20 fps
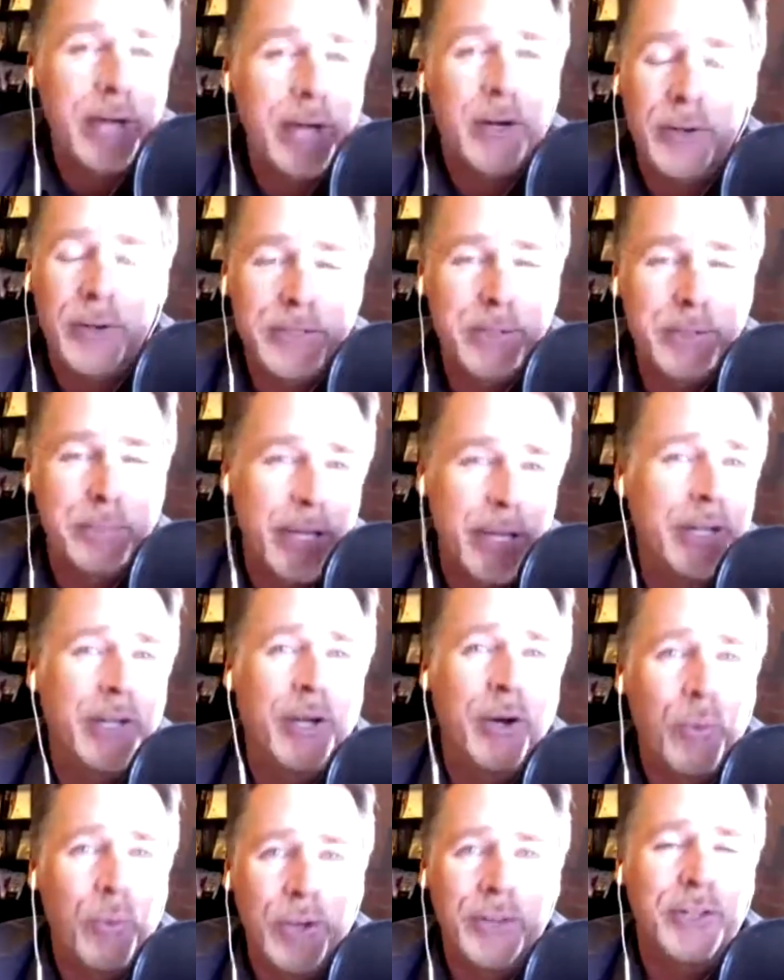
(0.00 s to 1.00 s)
better
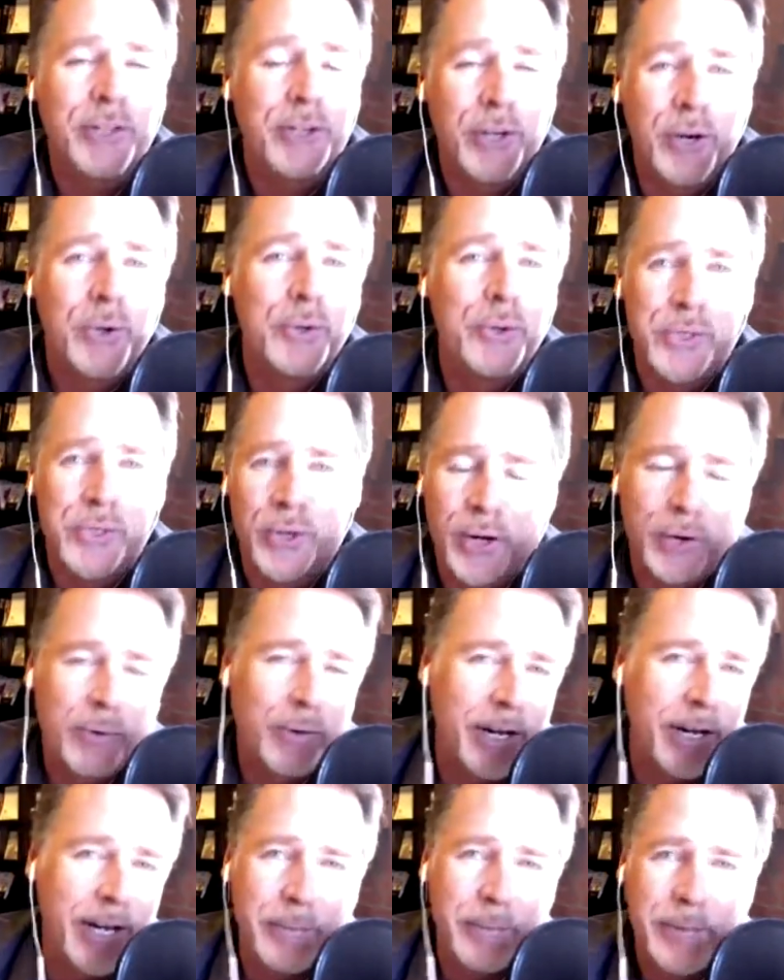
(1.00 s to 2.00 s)
depending on what the goals
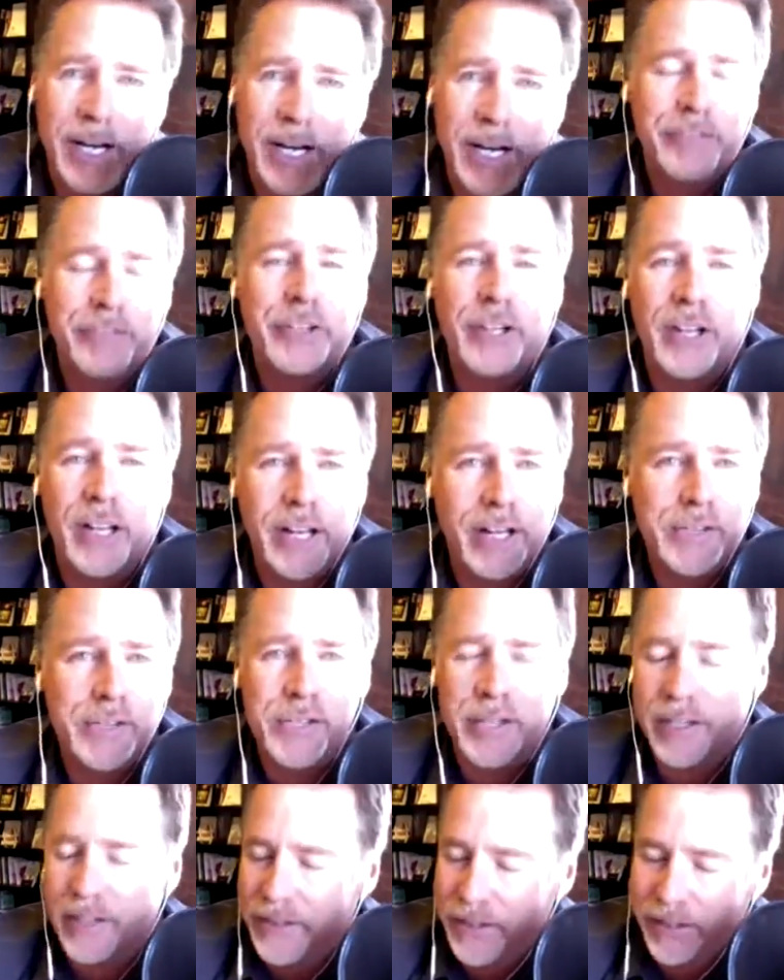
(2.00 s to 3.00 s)
are, right? I mean, I have clients
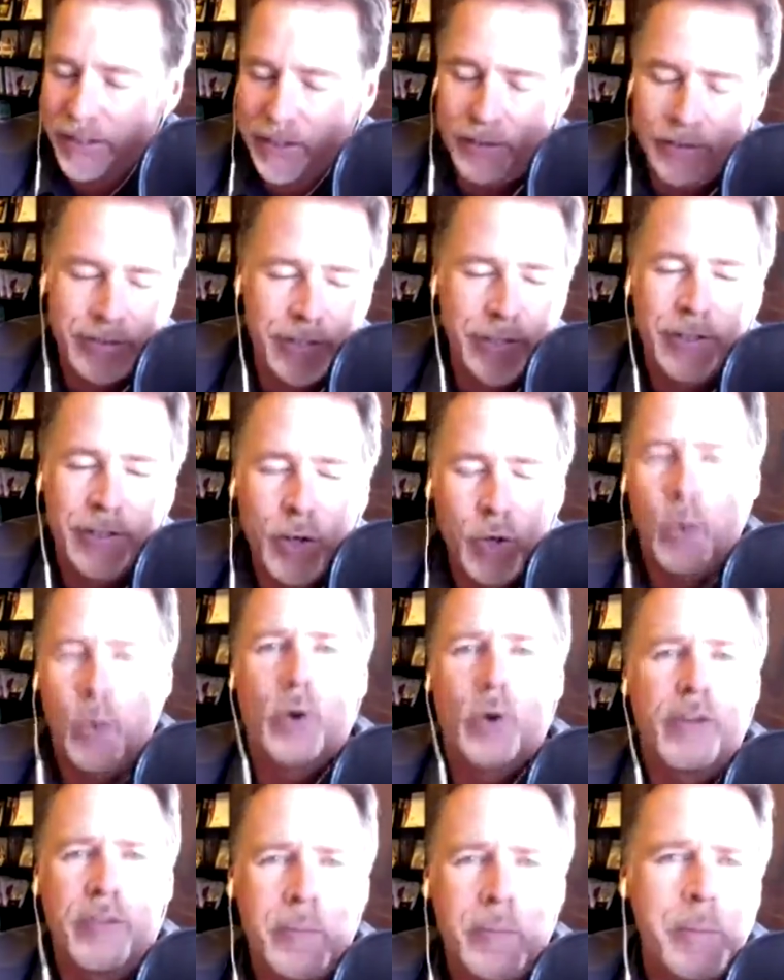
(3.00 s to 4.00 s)
that, have done
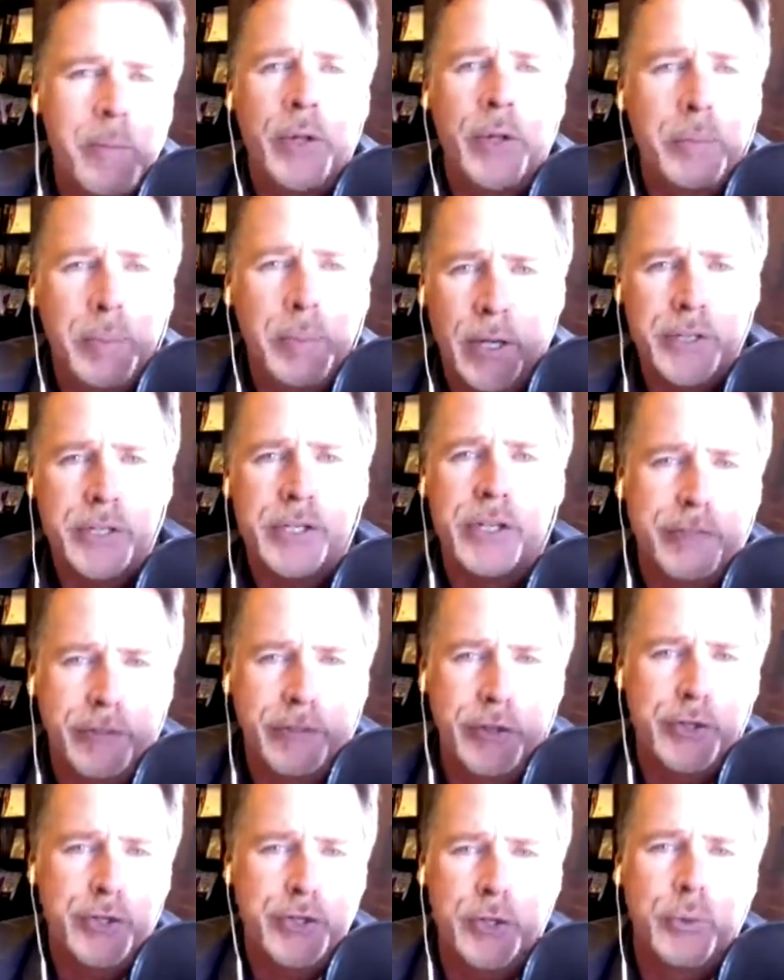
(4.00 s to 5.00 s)
$250,000 in the
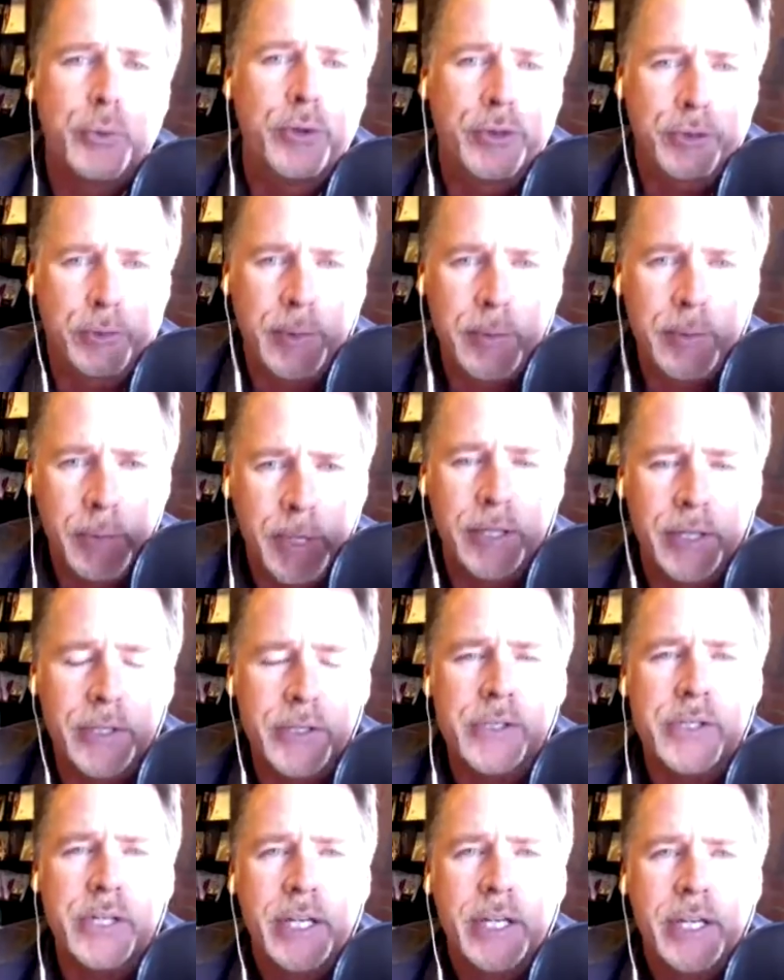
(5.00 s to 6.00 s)
first 2 or 3
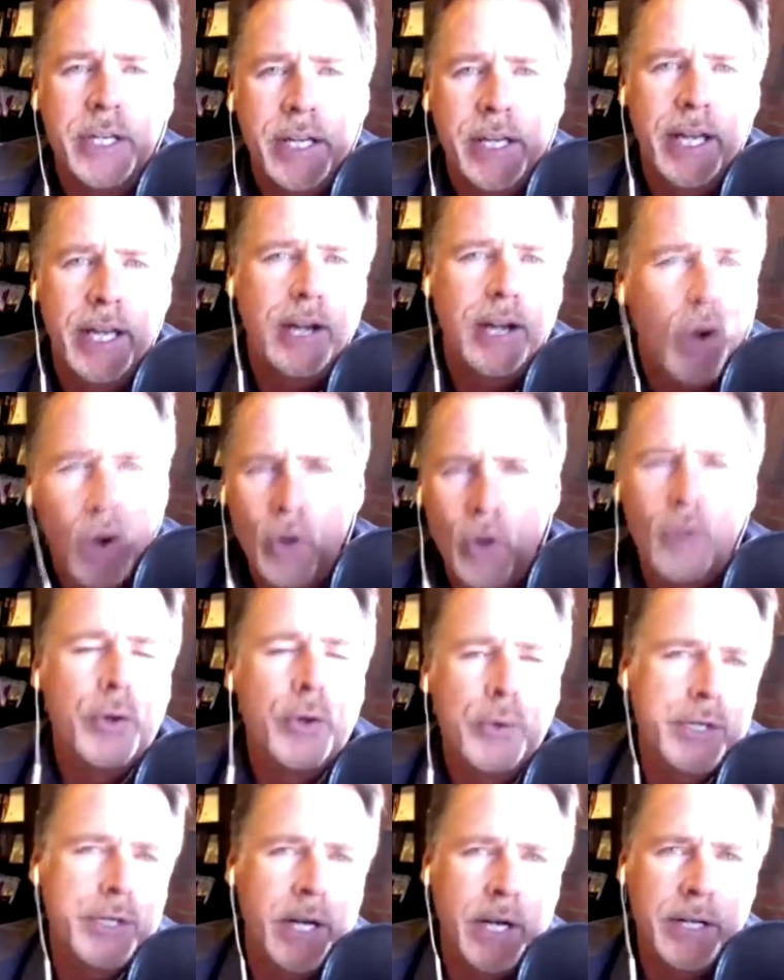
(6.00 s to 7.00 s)
months, and all
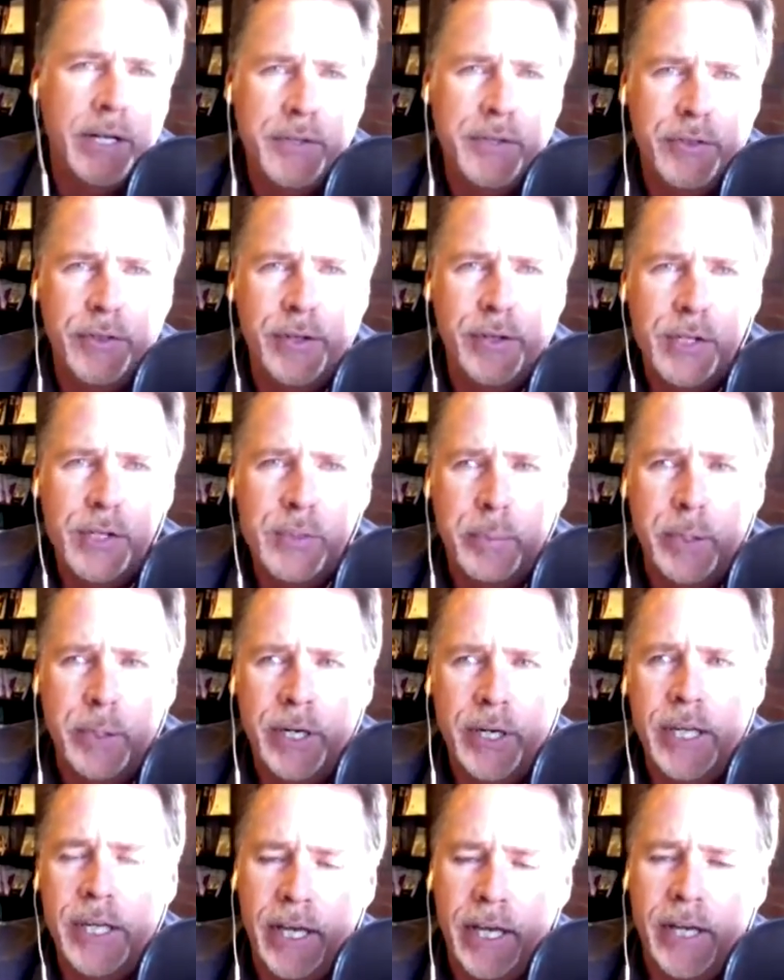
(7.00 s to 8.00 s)
those kinds of things.
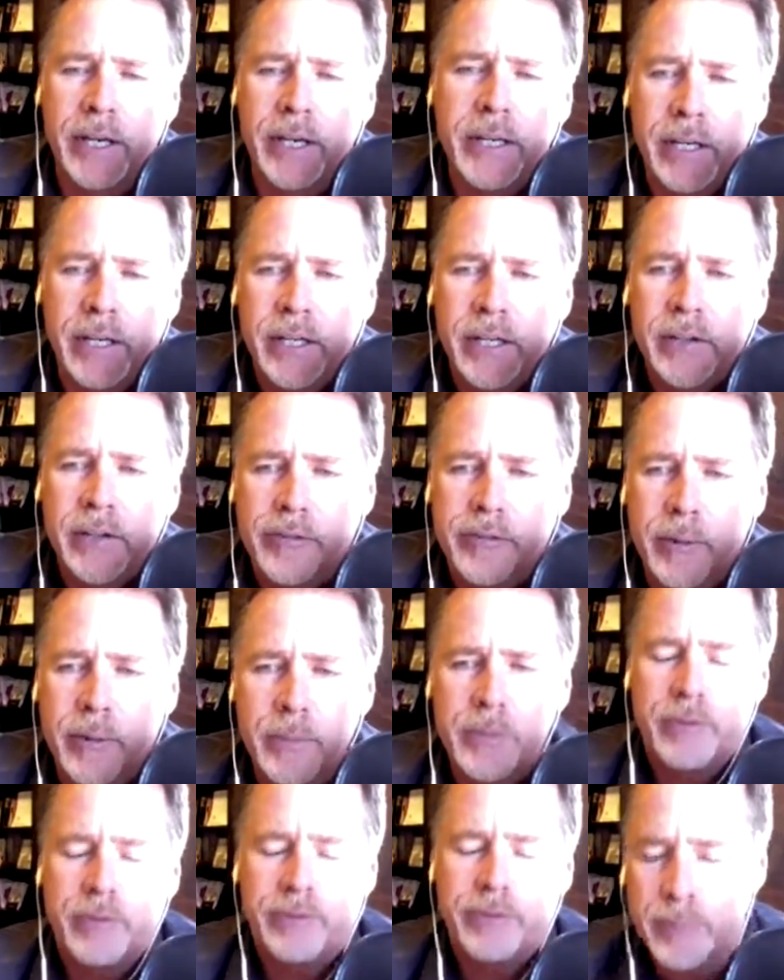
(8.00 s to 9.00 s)
But again,
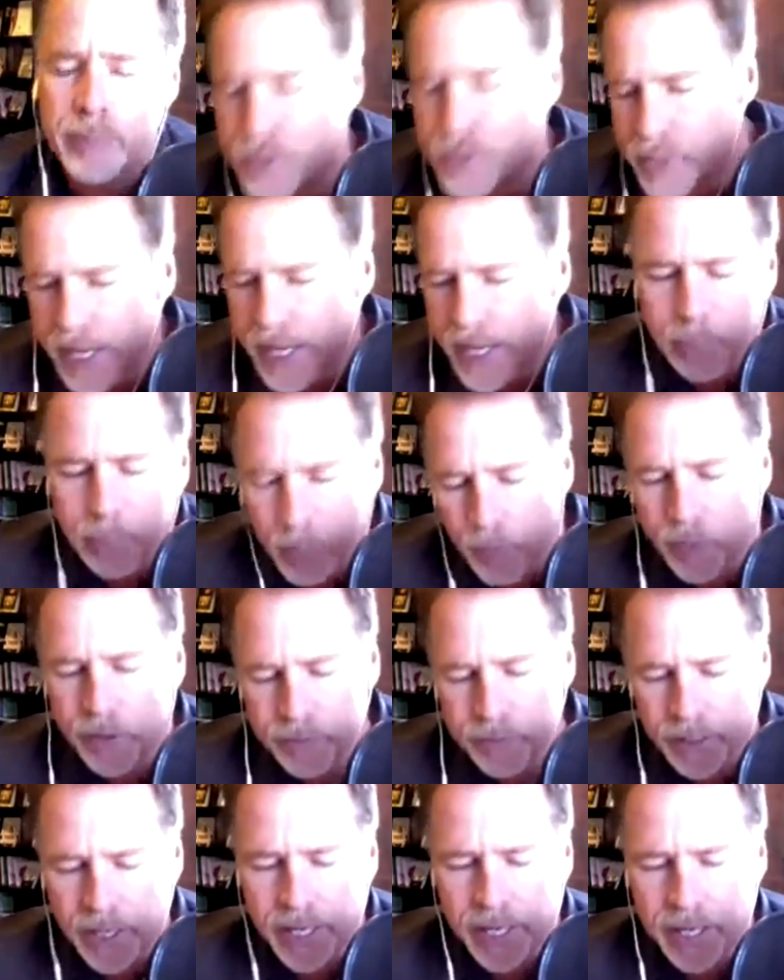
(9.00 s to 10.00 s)
from the
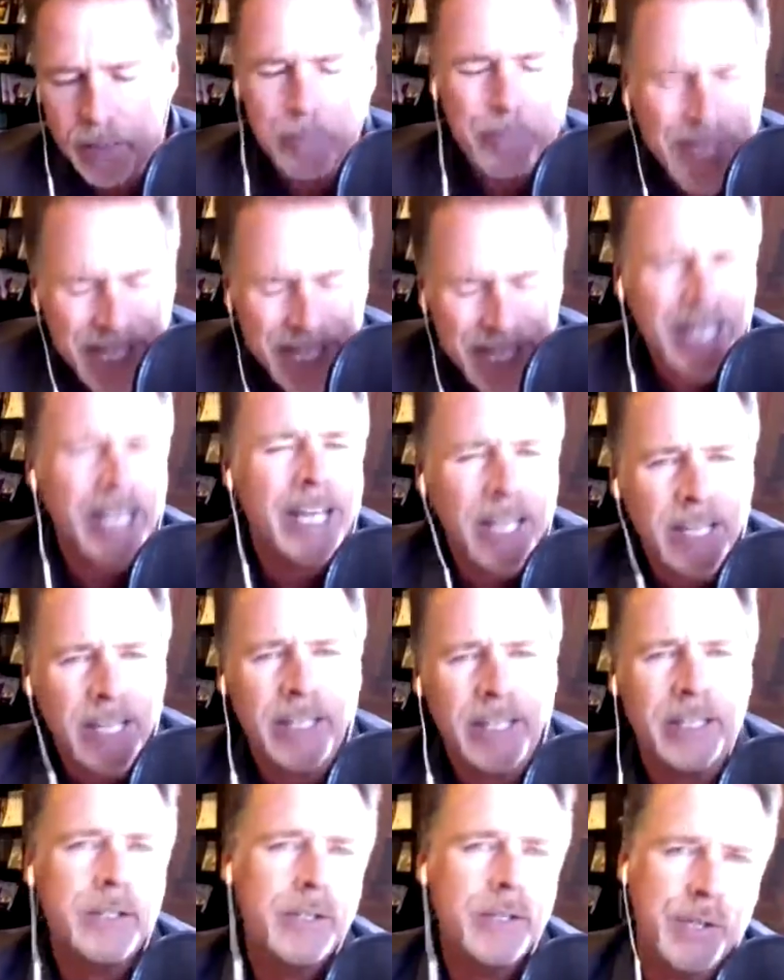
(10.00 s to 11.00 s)
standpoint of like meaning
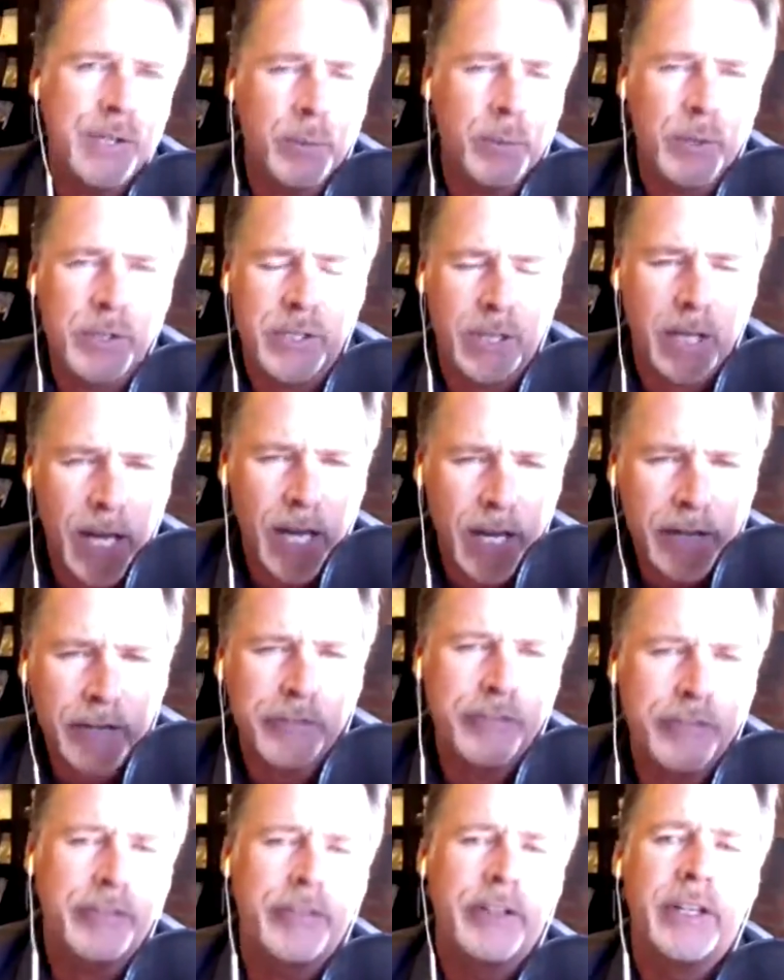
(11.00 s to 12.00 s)
in someone's
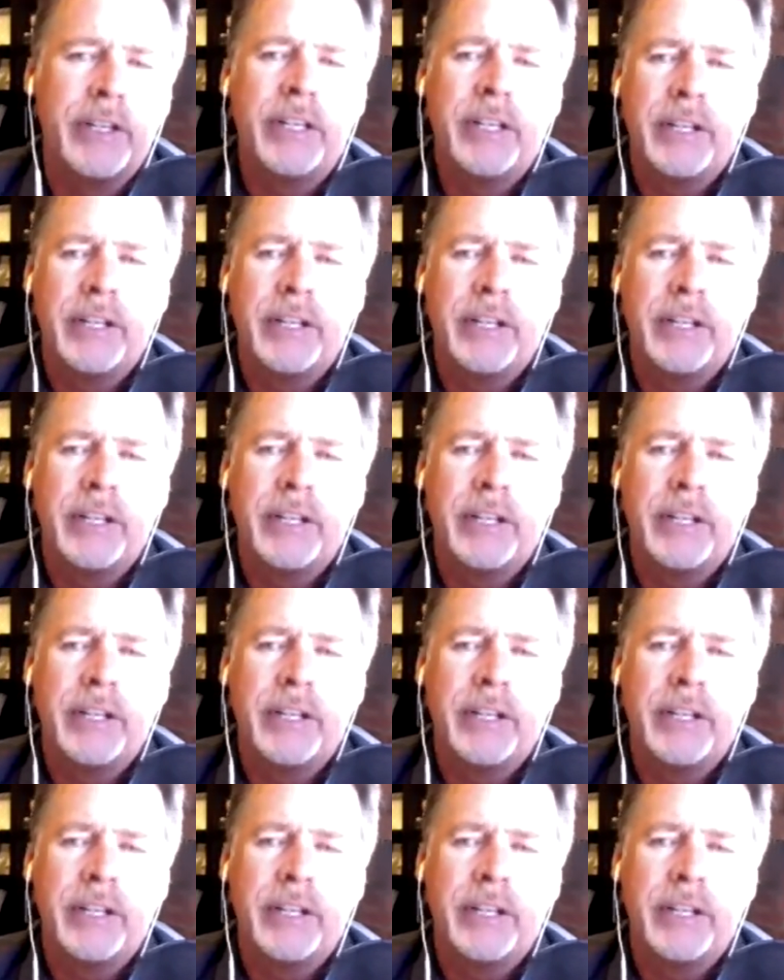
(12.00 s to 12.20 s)
life,